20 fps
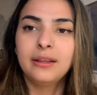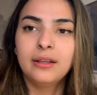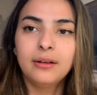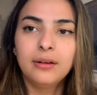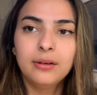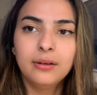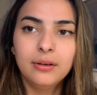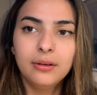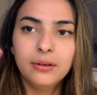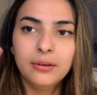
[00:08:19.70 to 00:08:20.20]

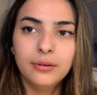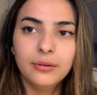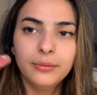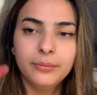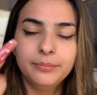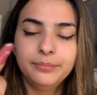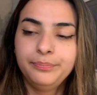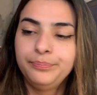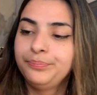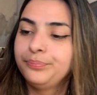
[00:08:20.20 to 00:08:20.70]
the,
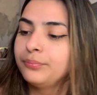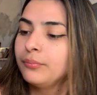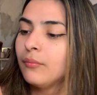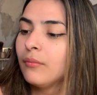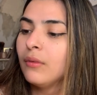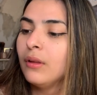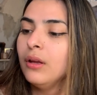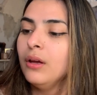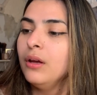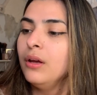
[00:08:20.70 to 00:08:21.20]

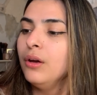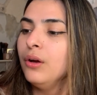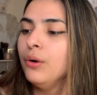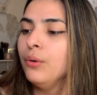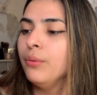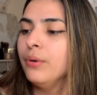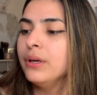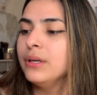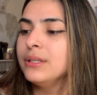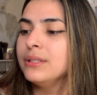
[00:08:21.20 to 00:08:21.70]

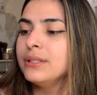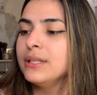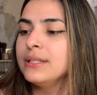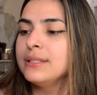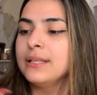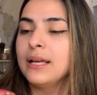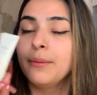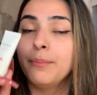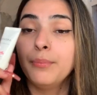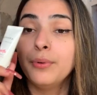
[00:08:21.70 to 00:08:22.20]
what it says,
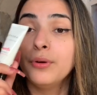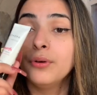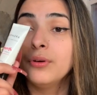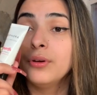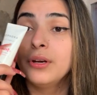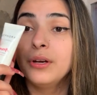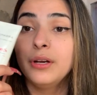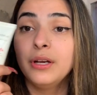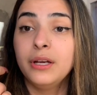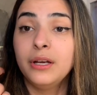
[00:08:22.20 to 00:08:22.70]
like
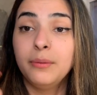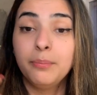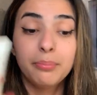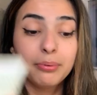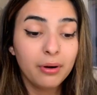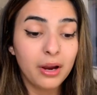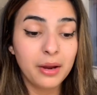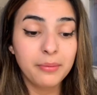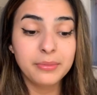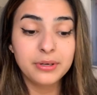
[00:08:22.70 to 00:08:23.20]
beauty
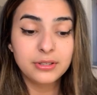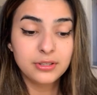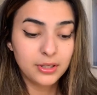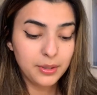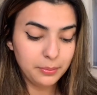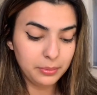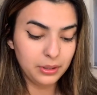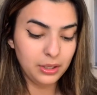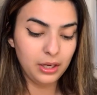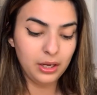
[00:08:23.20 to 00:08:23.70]
primer or
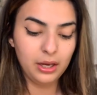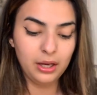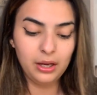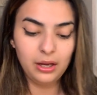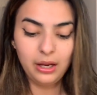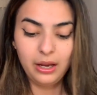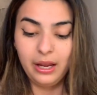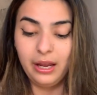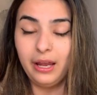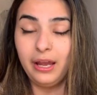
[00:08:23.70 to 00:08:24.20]

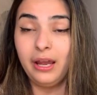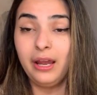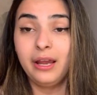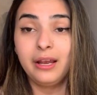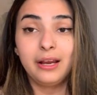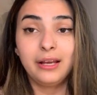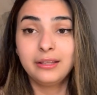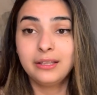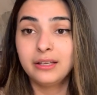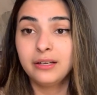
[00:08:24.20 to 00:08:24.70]
something,
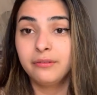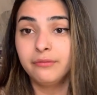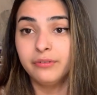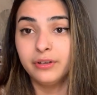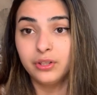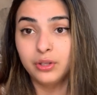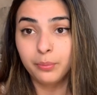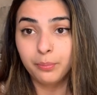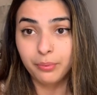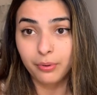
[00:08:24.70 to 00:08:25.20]
and I didn't
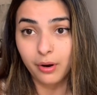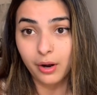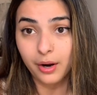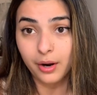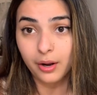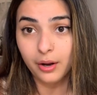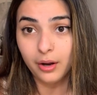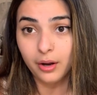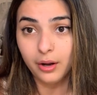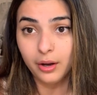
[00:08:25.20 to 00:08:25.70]
read the
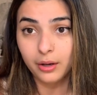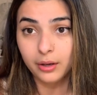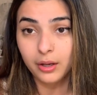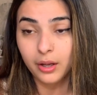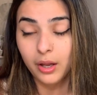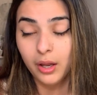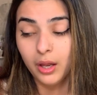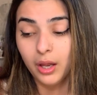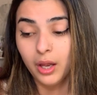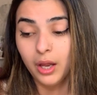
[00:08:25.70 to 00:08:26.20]
product,
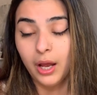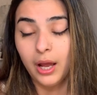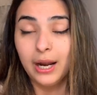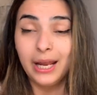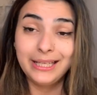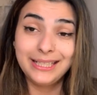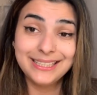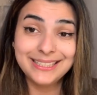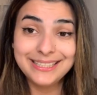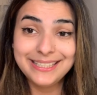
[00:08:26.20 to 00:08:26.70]

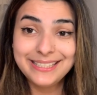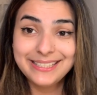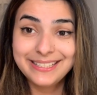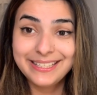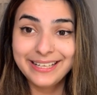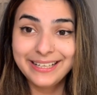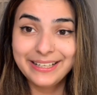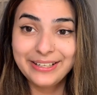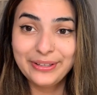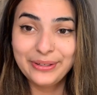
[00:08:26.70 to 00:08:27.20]
like the
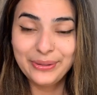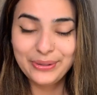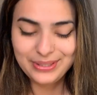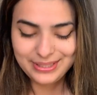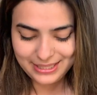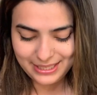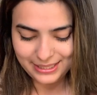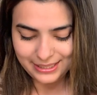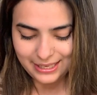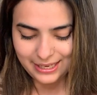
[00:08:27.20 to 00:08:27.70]
details,
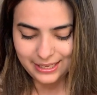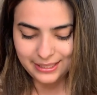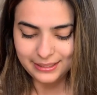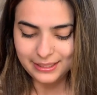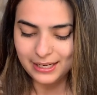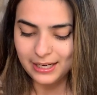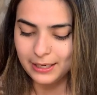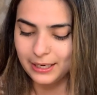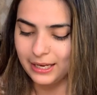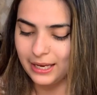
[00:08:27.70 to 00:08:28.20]
and I
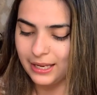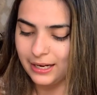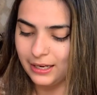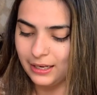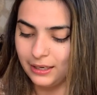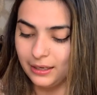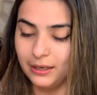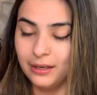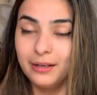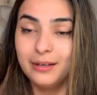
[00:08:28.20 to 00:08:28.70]
ended up
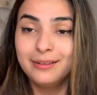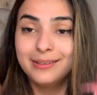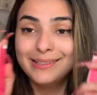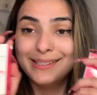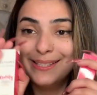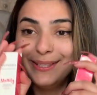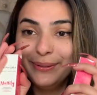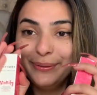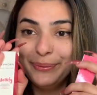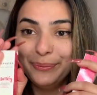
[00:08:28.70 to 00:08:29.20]
getting
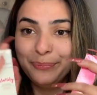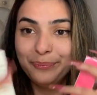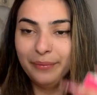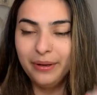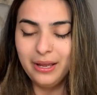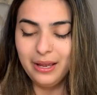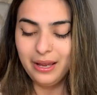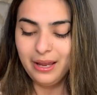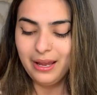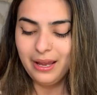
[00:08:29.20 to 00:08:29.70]
two.
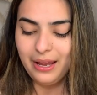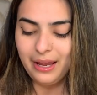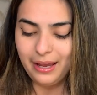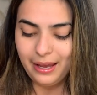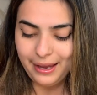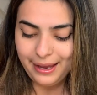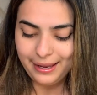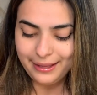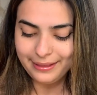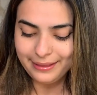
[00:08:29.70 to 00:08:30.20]

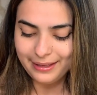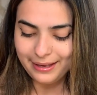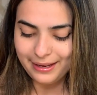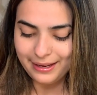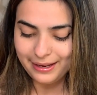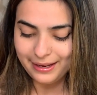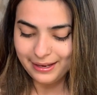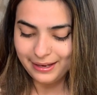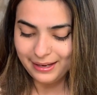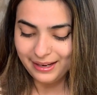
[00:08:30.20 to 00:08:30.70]
And
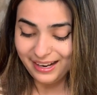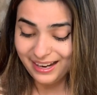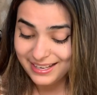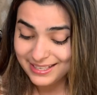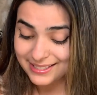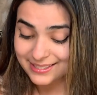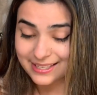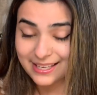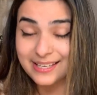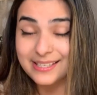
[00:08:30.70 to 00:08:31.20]
then
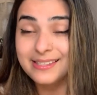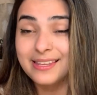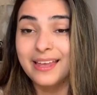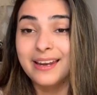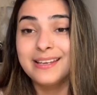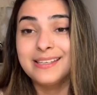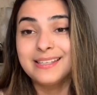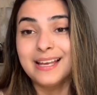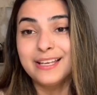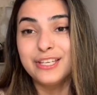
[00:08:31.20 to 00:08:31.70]
it says that
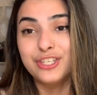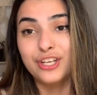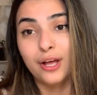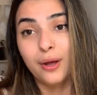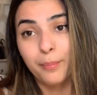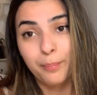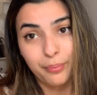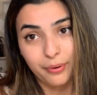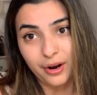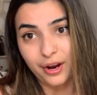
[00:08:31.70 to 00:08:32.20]
it's a
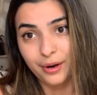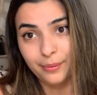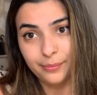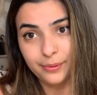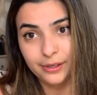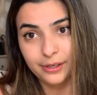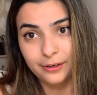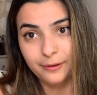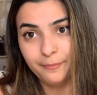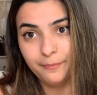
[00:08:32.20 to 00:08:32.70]
gel
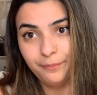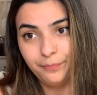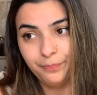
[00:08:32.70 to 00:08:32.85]
primer.